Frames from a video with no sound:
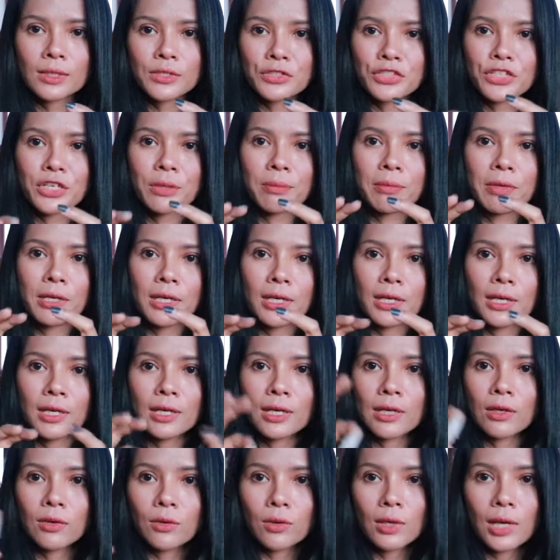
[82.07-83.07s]
ship it
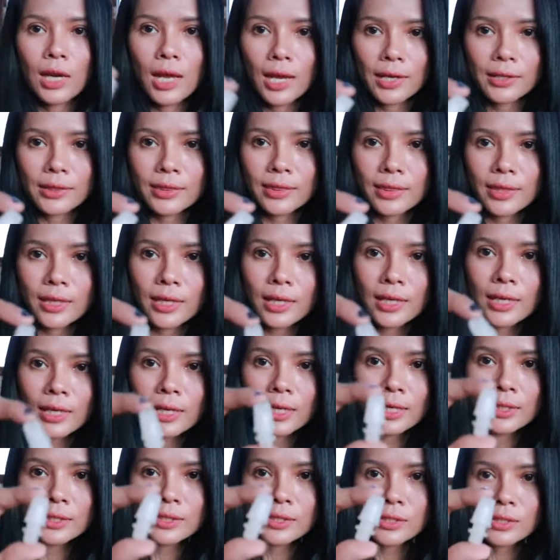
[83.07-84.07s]
look like
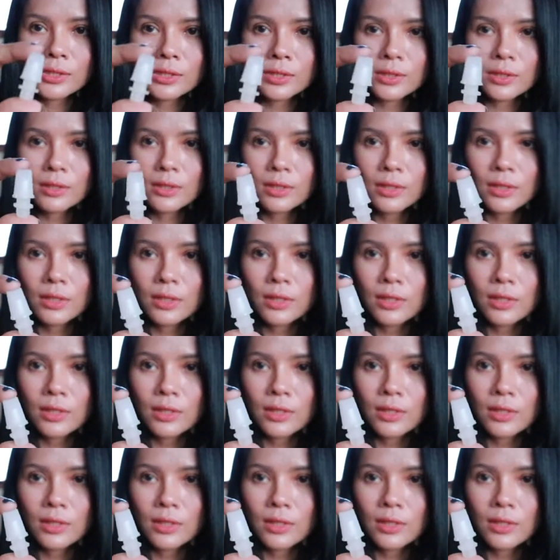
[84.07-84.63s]
this.